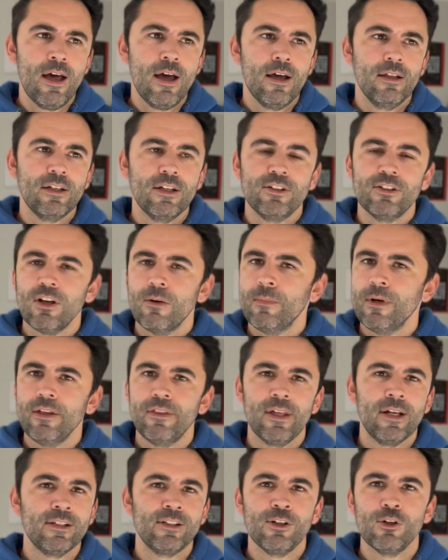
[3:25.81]
There's so many
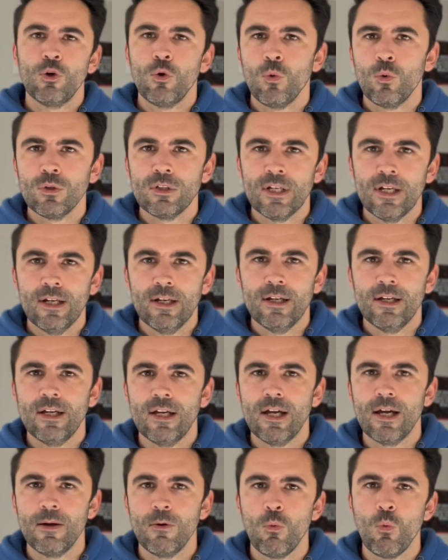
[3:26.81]
things can cause it.
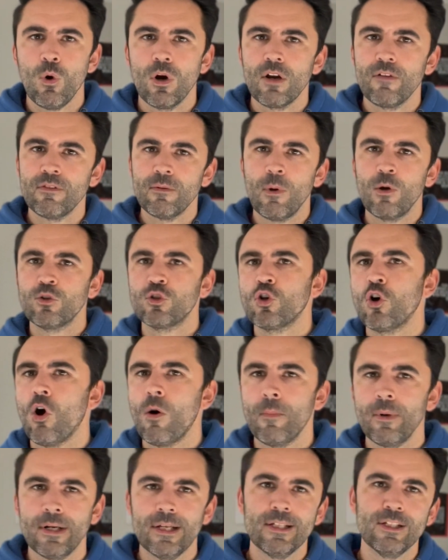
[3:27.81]
One of the most
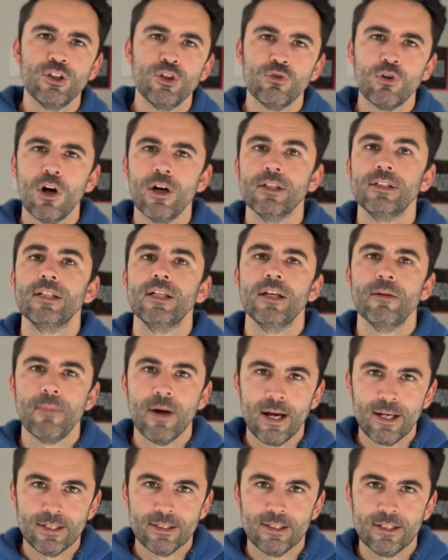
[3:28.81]
common is your IT
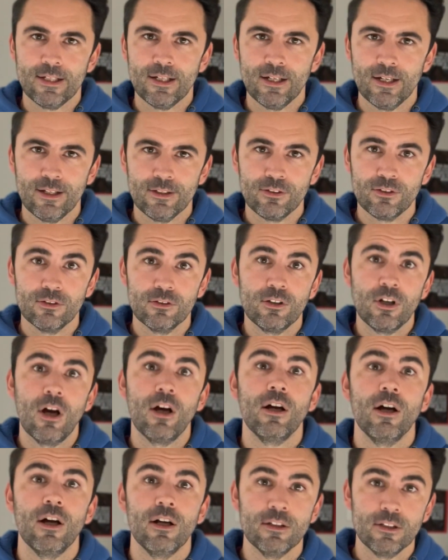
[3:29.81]
band,
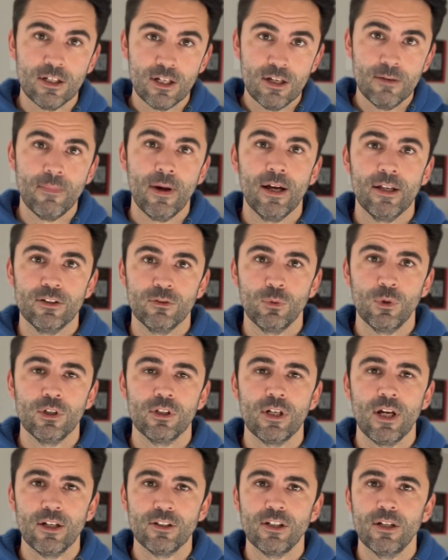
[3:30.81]
tight IT bands,
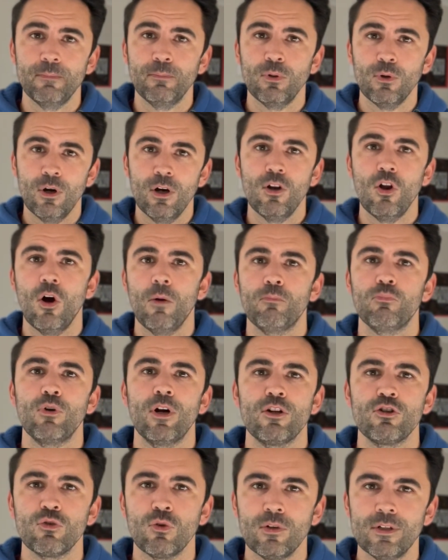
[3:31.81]
which actually put a lot of
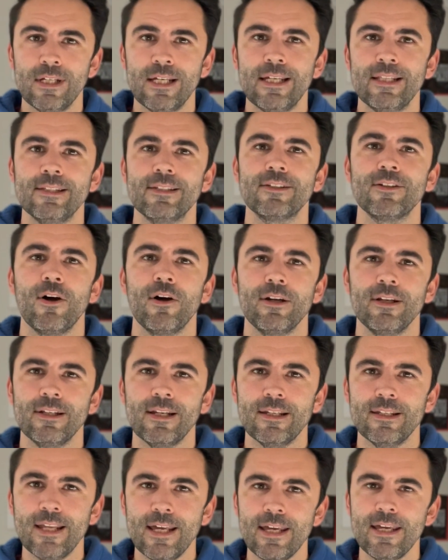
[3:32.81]
pressure on the inside of the
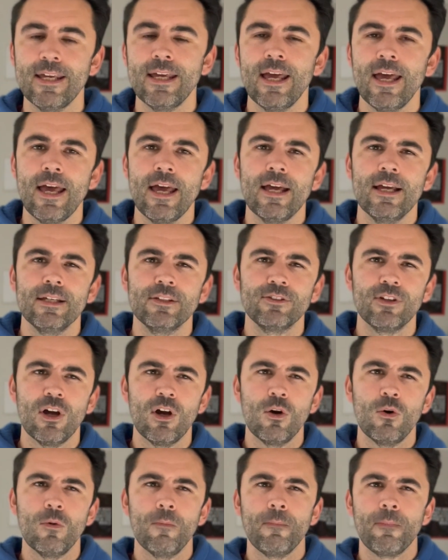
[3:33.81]
knee.
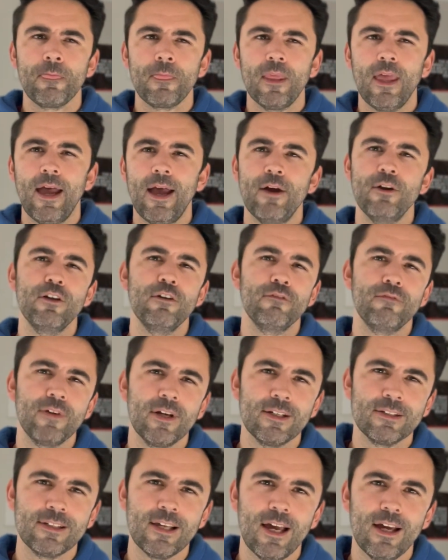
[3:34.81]
So how do you
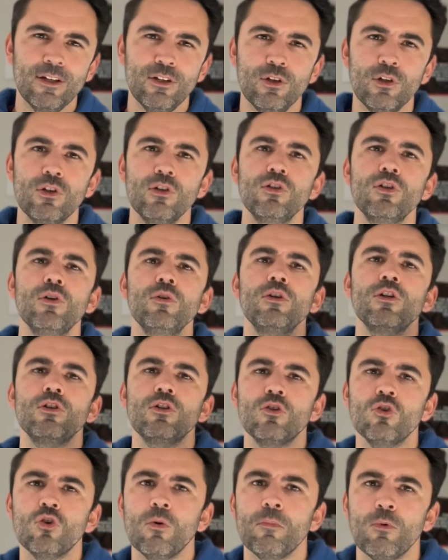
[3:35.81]
fix that? You can do
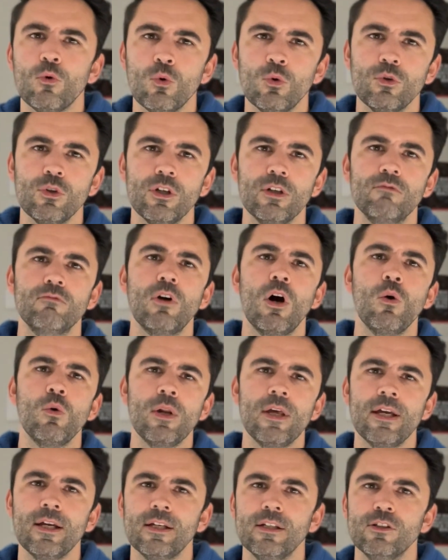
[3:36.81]
your normal, your
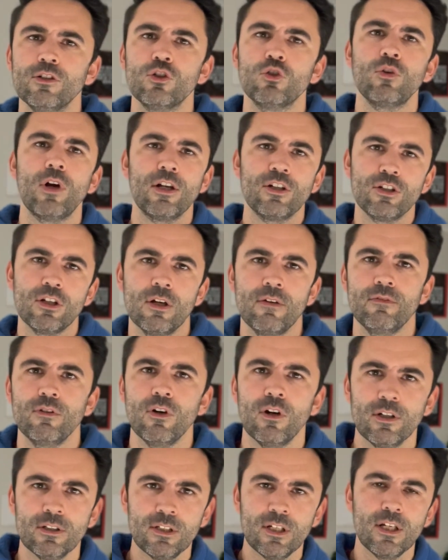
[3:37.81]
rolling and your stretching of
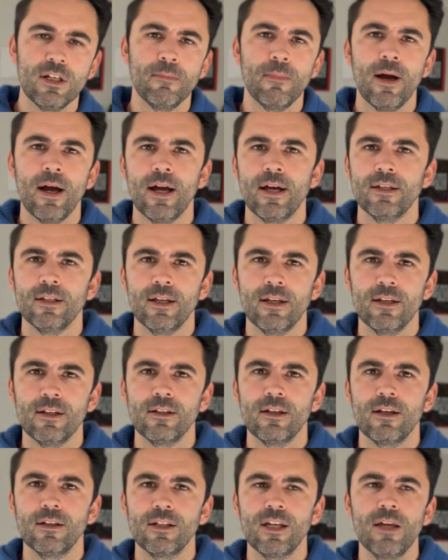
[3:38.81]
your IT band,
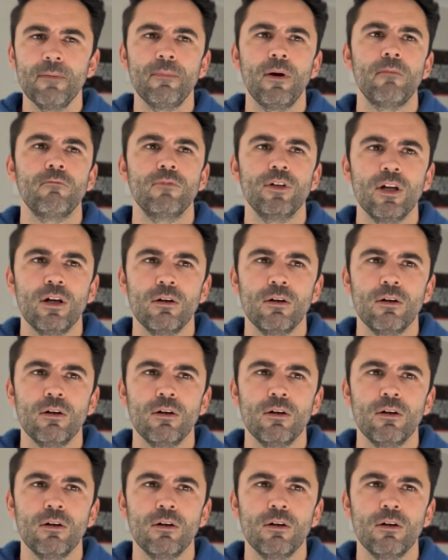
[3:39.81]
and keep up,